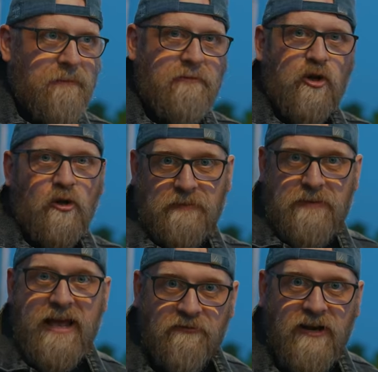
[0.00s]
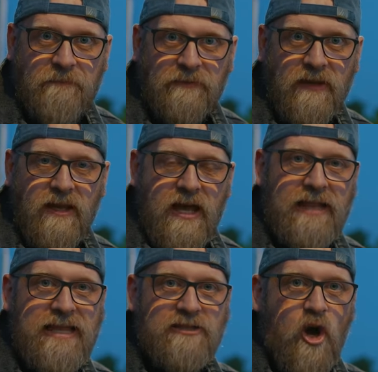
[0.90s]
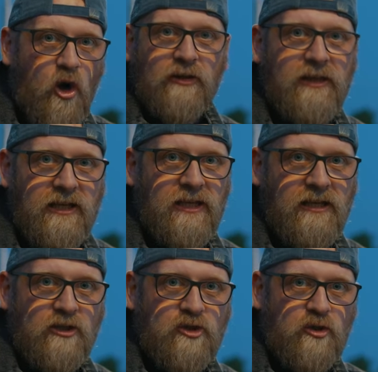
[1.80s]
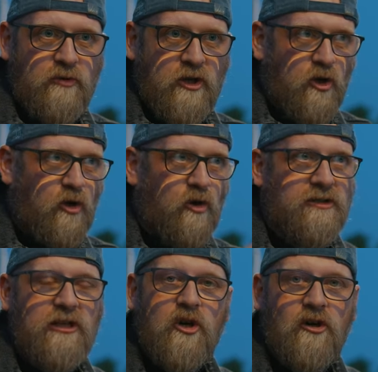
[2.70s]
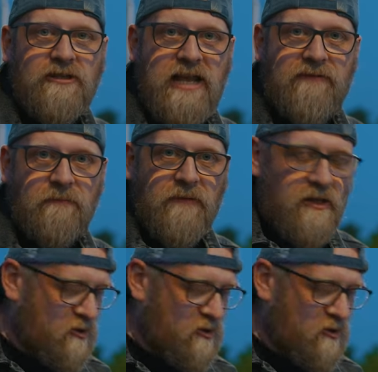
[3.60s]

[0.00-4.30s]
camera records the black frame, and that's only to record the noise level,